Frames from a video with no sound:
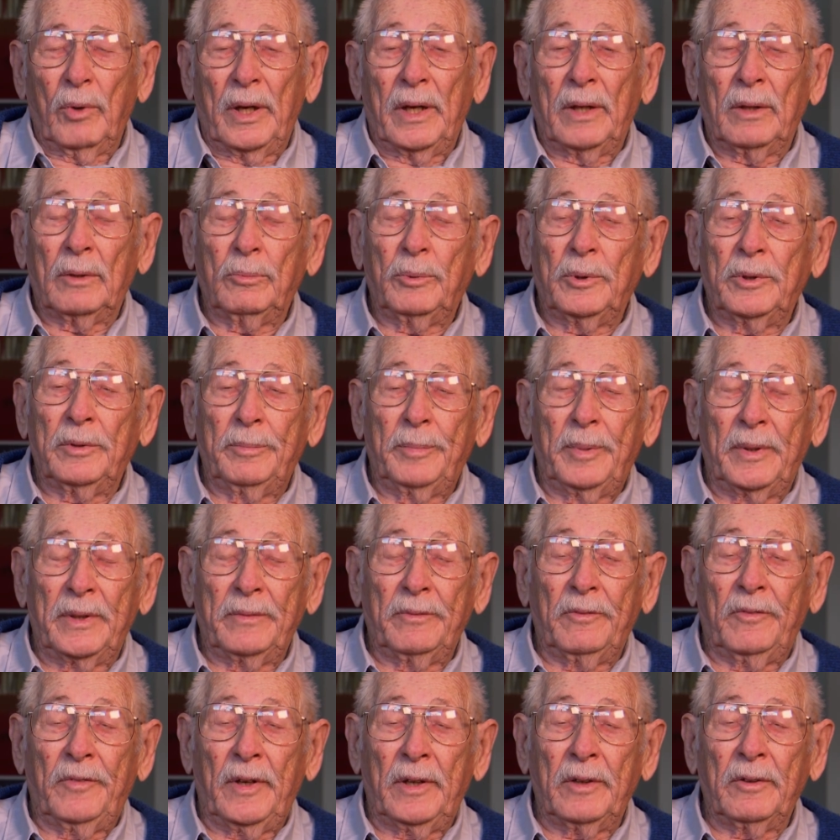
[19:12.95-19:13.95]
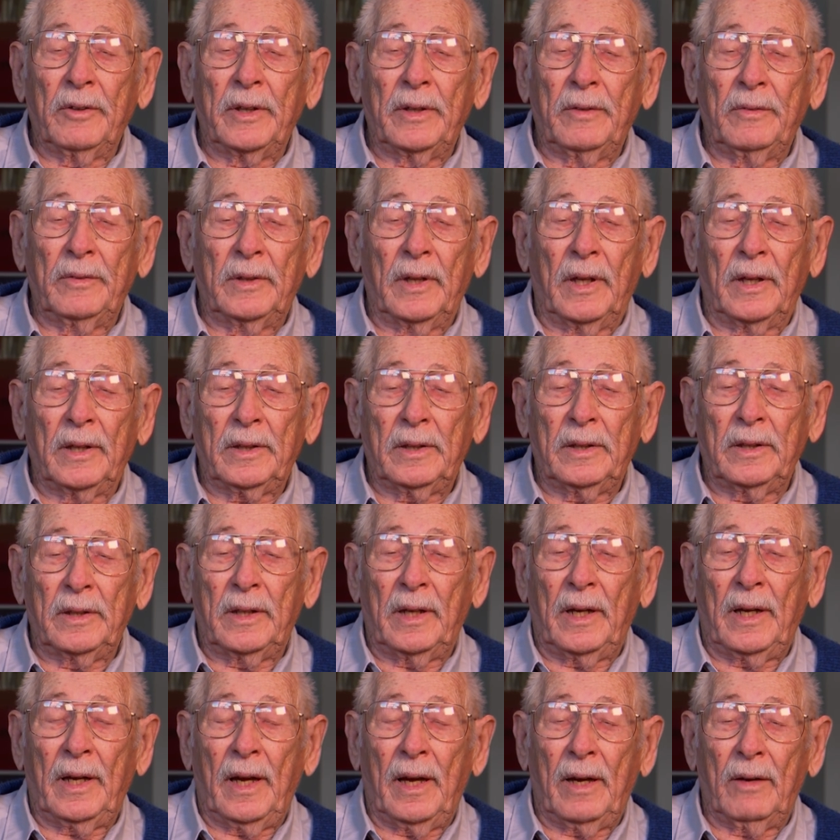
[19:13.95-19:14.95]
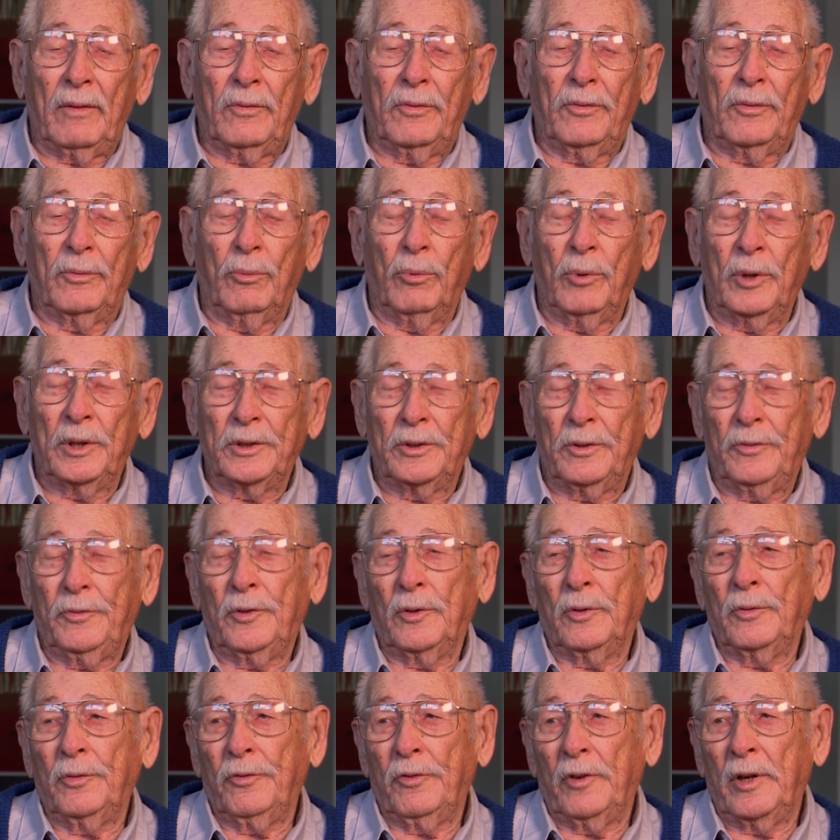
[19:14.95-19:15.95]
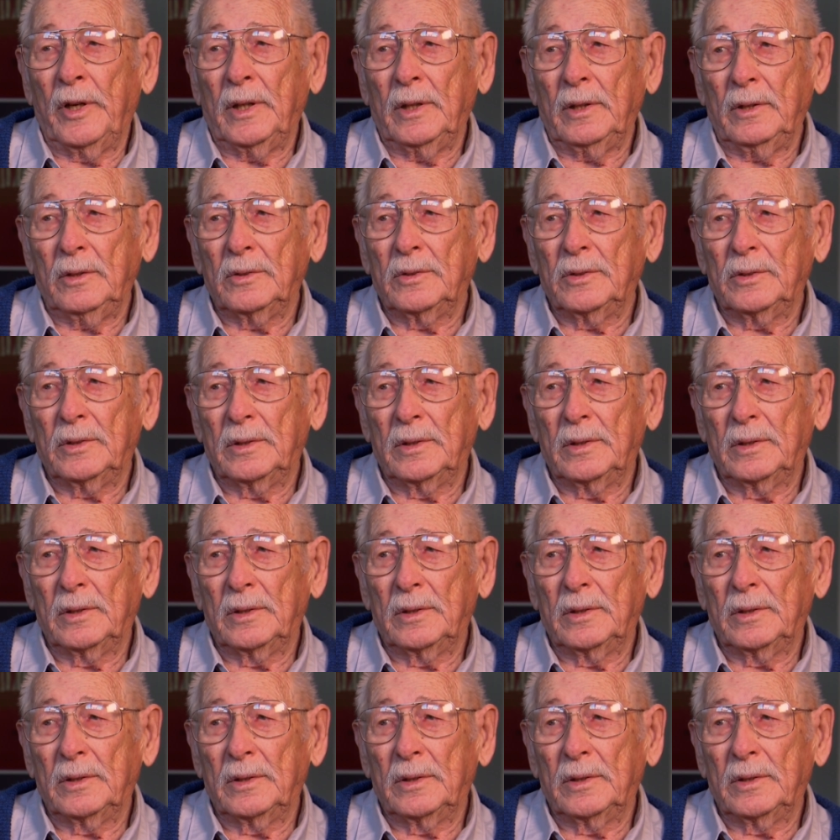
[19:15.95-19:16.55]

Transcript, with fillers: Well, we've been very lucky to have wonderful friends,